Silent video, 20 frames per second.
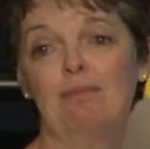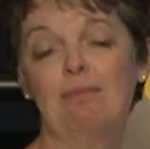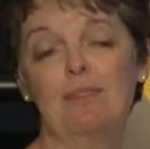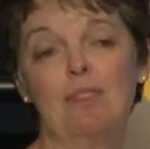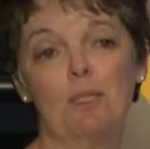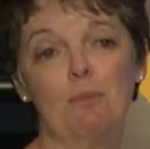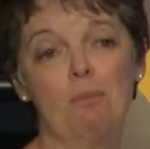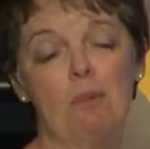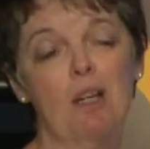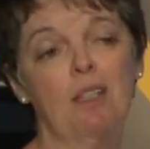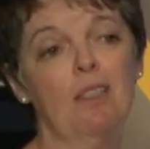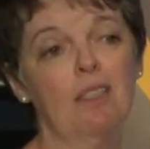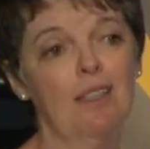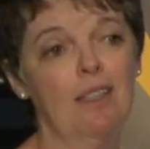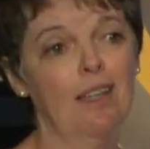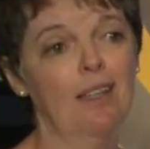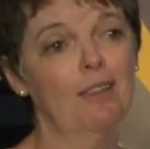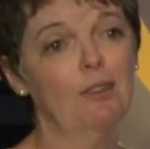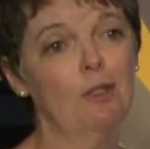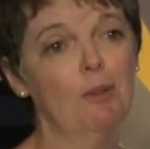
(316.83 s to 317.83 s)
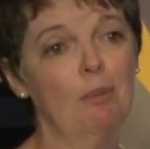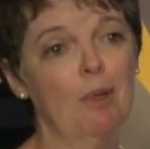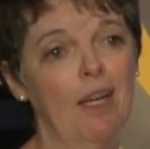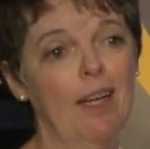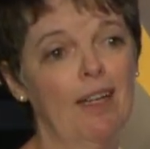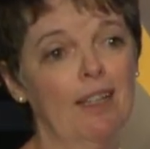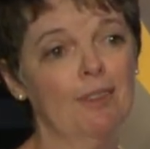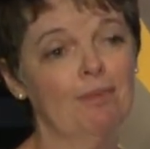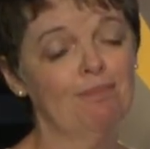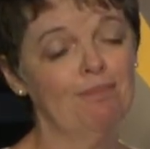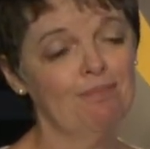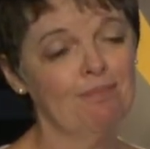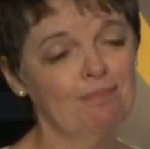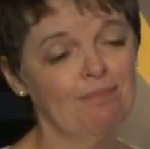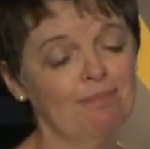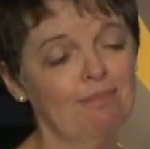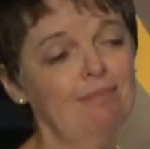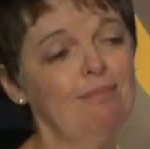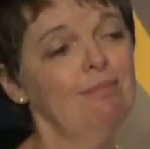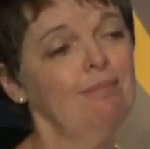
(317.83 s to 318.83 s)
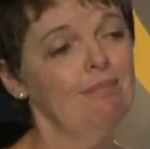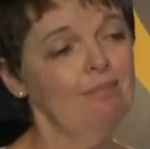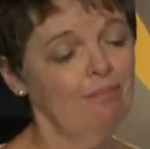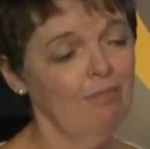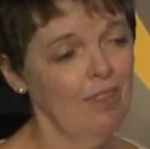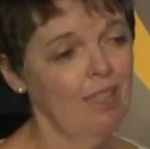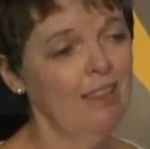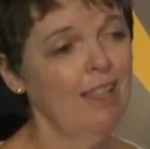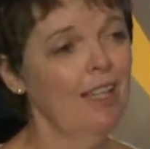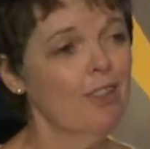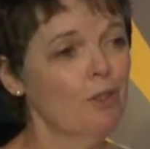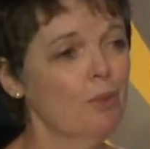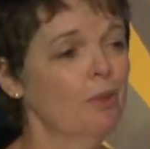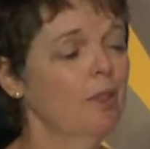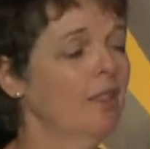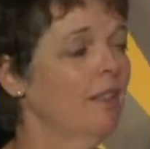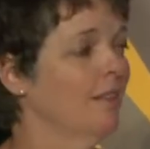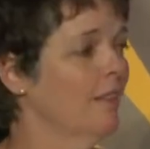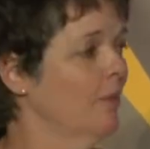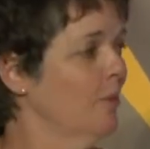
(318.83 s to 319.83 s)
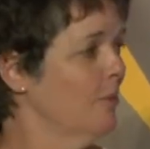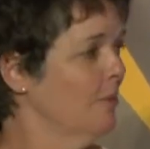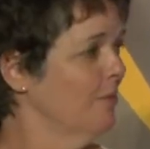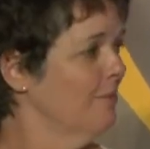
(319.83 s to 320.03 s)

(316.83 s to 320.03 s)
It's a monkey on your back. That's when I knew.